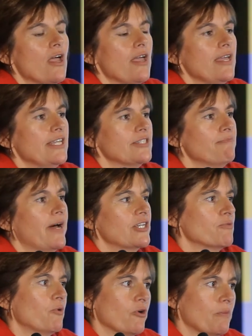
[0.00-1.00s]
It's
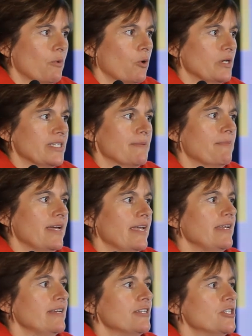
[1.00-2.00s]
much more important to
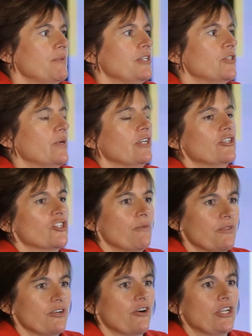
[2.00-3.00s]
me to be doing a job
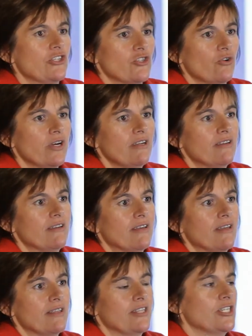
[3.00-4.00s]
that I enjoy
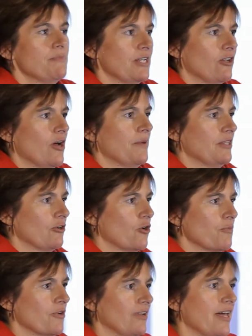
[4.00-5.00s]
than to be climbing the
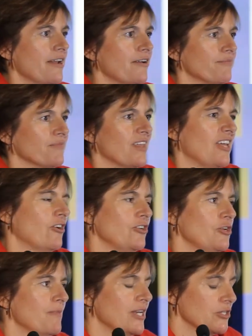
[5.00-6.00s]
corporate ladder, and I
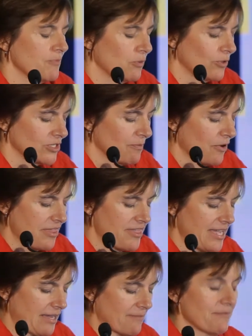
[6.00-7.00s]
knew management wasn't my
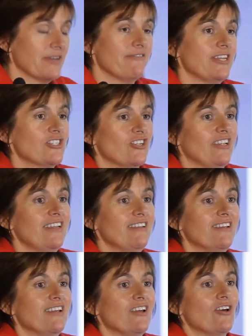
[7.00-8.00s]
thing. But eventually
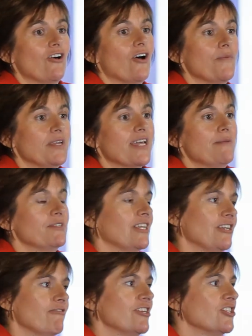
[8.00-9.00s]
I became
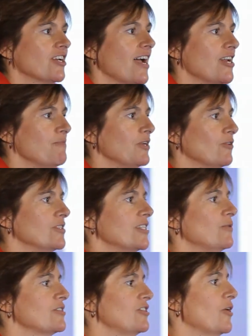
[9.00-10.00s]
senior educator because there
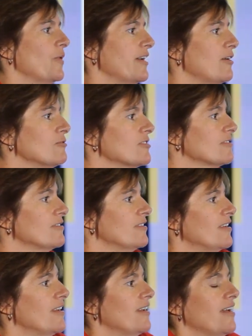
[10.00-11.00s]
was no one else,
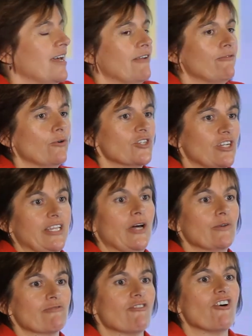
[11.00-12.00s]
and unfortunately I
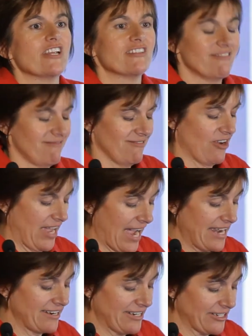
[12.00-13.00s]
was right. I
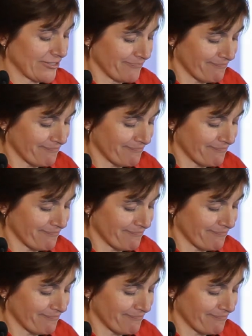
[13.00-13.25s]
hated it.